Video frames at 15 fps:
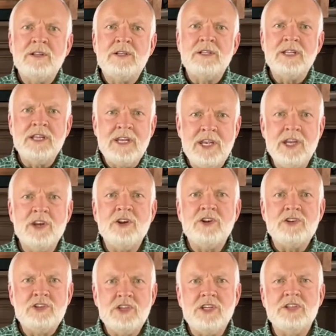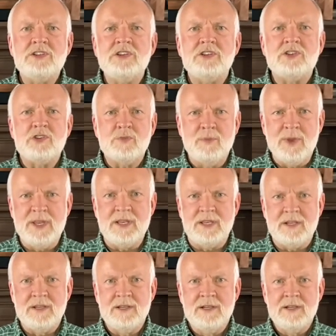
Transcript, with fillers: to hear Jesus speak.